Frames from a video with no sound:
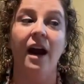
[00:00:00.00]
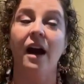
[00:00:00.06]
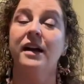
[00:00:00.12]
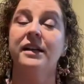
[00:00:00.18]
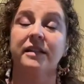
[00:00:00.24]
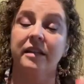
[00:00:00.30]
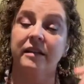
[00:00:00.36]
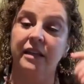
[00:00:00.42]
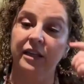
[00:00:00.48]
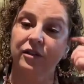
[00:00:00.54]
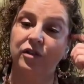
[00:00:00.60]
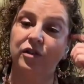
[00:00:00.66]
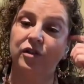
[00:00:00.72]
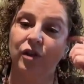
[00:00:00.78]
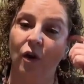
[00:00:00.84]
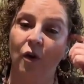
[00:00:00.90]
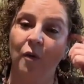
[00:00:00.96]
I honestly think
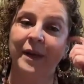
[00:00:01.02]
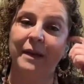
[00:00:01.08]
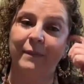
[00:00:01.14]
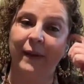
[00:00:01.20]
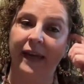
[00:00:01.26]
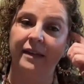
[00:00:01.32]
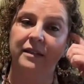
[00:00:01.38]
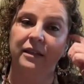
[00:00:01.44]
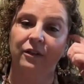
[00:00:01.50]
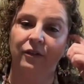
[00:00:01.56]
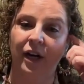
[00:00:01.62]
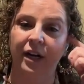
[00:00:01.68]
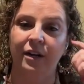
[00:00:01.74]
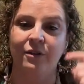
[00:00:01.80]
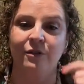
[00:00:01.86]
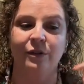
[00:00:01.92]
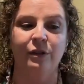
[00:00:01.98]
so many banks and
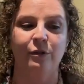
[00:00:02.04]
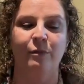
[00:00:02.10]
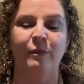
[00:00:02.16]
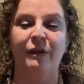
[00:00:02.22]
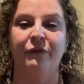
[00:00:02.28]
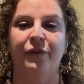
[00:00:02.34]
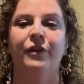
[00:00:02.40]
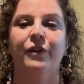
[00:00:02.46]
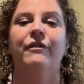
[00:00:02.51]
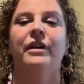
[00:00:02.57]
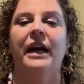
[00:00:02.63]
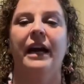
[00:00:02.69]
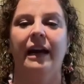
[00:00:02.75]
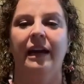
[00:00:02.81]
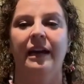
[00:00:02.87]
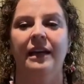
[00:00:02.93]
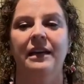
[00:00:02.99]
credit unions would be further
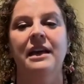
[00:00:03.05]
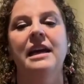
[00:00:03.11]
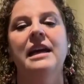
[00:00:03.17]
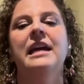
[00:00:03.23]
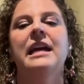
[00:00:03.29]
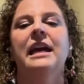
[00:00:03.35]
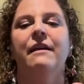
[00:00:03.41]
ahead